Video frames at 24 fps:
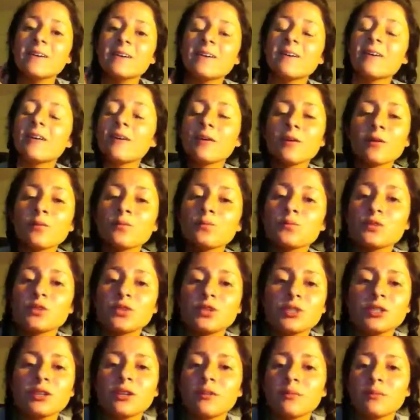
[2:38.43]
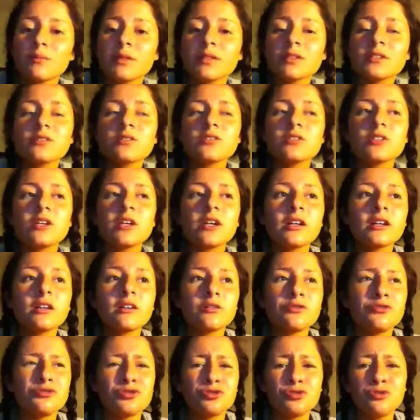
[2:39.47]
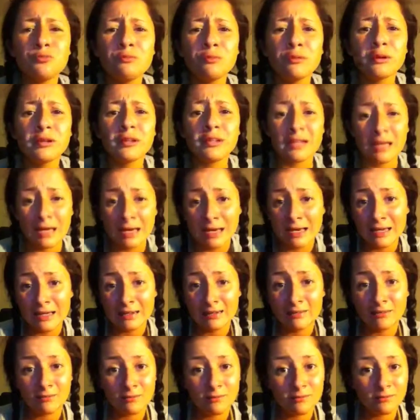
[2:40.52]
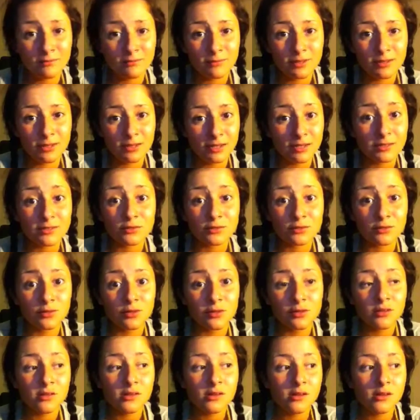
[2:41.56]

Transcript: Um, she got, my sister had a 2.9 in high school,